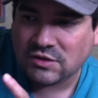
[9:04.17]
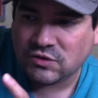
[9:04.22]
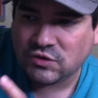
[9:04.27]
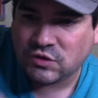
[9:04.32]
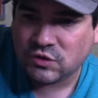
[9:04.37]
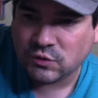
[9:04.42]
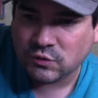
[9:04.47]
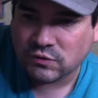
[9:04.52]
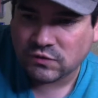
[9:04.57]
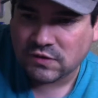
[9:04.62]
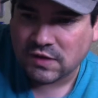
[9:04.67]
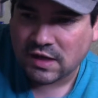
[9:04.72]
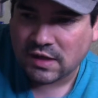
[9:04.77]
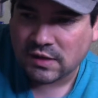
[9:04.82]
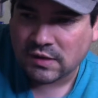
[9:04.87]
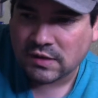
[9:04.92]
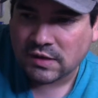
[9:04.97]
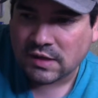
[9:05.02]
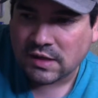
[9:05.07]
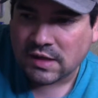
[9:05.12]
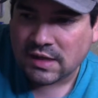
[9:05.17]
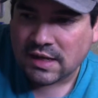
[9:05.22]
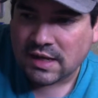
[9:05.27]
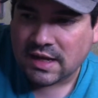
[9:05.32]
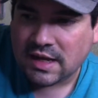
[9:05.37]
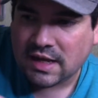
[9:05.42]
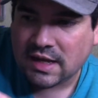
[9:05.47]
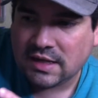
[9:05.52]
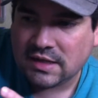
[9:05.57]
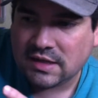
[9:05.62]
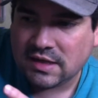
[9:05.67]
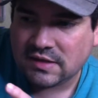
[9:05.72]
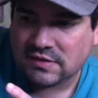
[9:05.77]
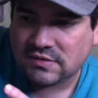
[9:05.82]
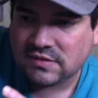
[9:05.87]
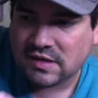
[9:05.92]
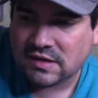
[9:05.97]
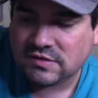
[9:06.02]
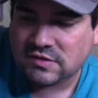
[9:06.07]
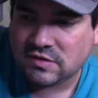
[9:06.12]
Tuesday, and they
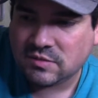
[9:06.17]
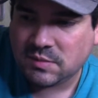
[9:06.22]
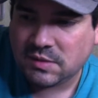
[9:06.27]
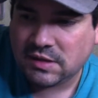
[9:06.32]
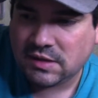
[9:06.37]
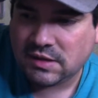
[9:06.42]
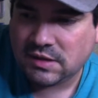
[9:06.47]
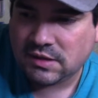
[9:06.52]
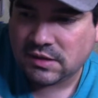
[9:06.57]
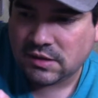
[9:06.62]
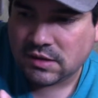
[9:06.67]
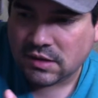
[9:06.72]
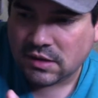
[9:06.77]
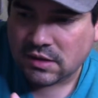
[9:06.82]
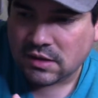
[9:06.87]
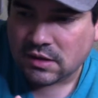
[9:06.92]
said to me,